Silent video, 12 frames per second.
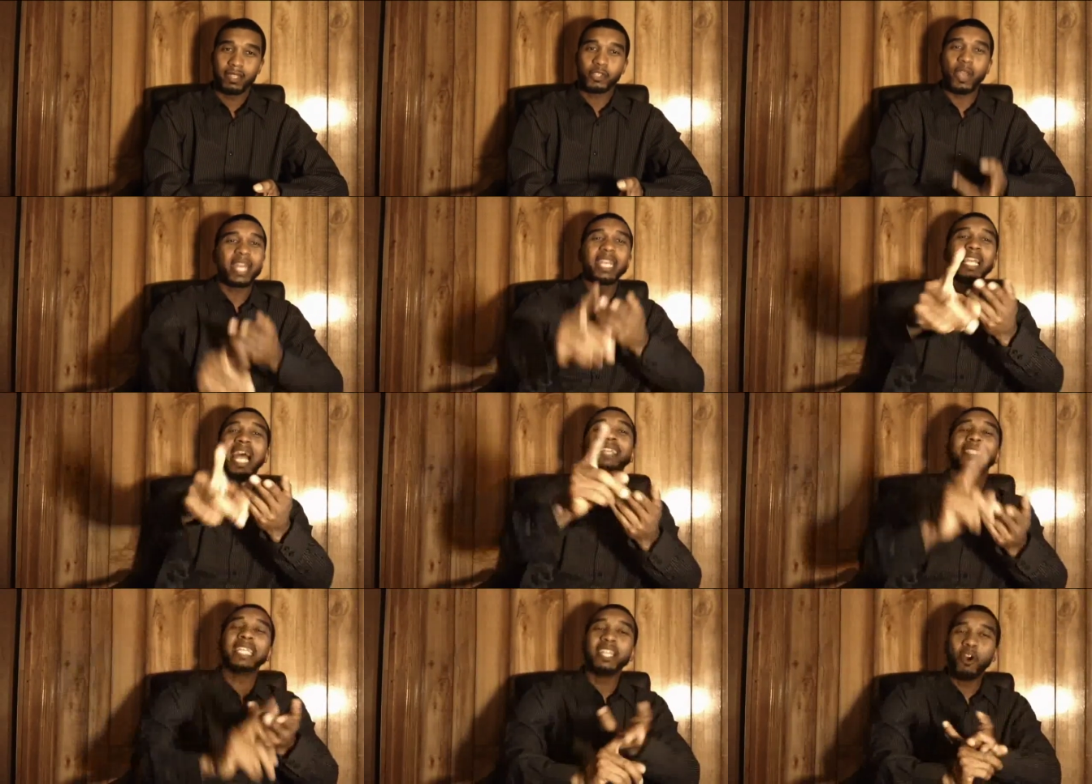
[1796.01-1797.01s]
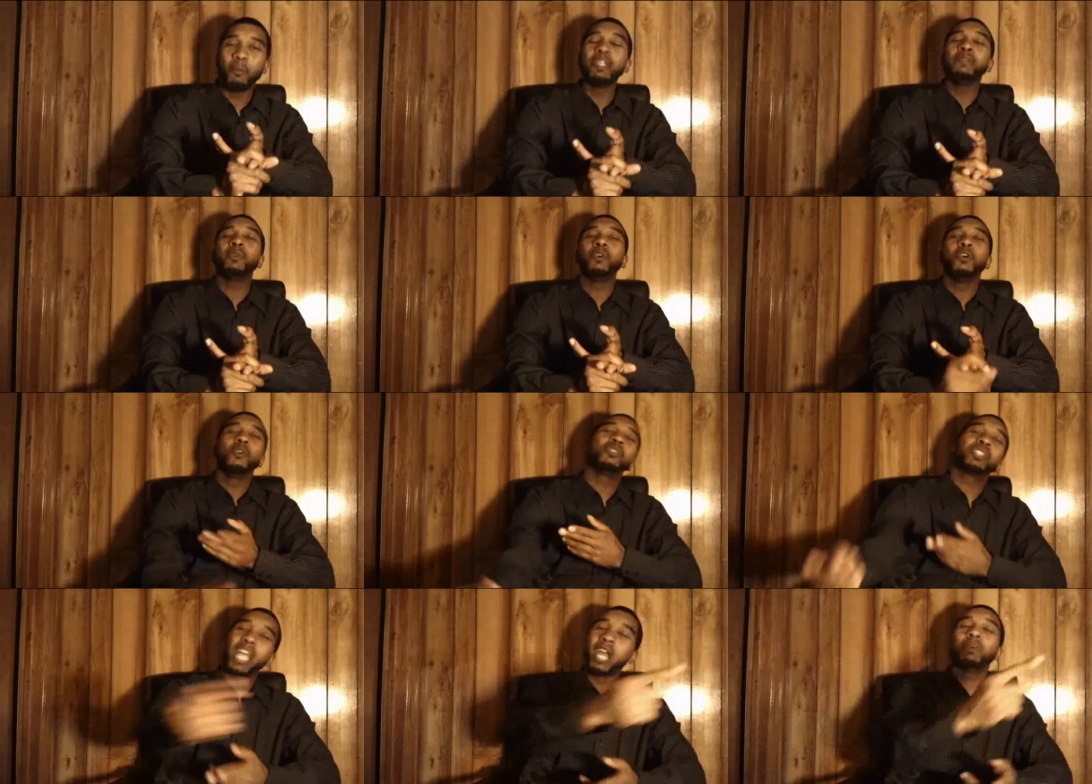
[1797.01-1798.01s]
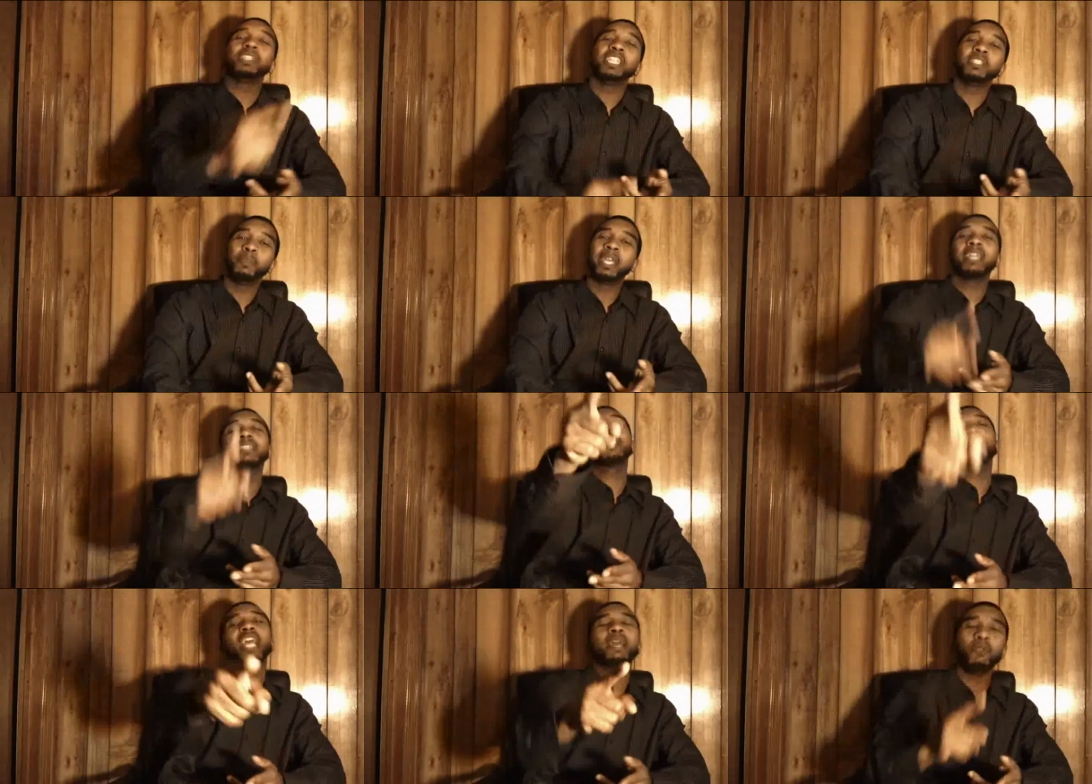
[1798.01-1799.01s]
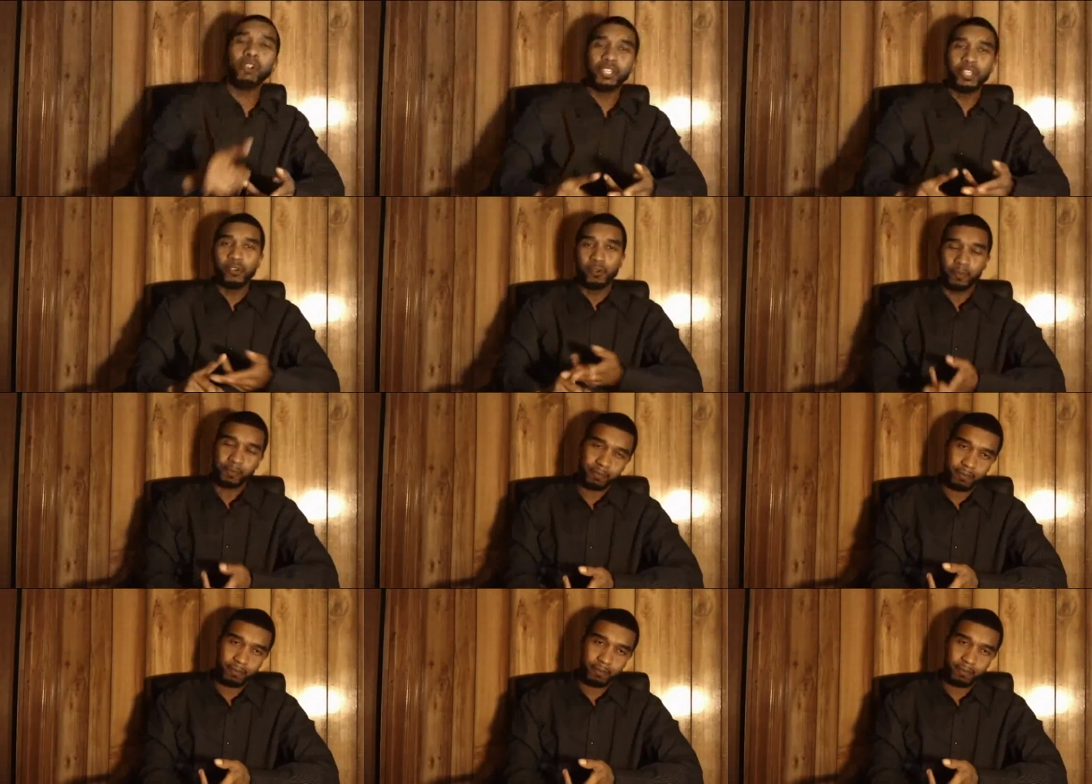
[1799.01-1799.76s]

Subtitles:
So any Latino people who stand with these bigots, shame on you.